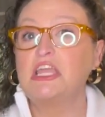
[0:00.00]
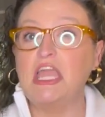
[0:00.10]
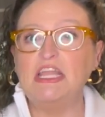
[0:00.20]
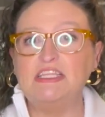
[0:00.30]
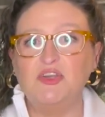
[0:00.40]

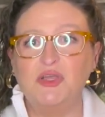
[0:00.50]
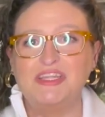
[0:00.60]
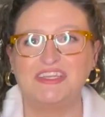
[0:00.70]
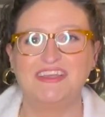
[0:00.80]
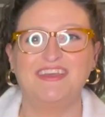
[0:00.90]
can't do
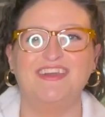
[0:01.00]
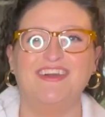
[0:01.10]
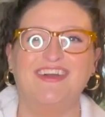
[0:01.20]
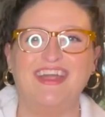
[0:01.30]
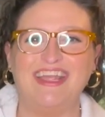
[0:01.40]
it.
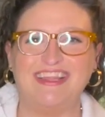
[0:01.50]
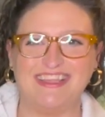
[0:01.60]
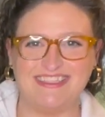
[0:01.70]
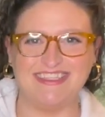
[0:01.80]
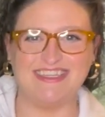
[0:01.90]
All right,
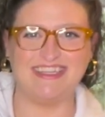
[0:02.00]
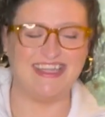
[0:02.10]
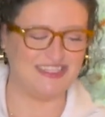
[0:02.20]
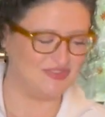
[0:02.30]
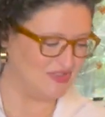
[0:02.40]
let's look at the
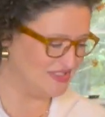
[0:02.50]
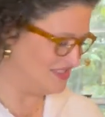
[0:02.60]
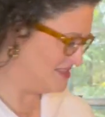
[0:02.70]
next one.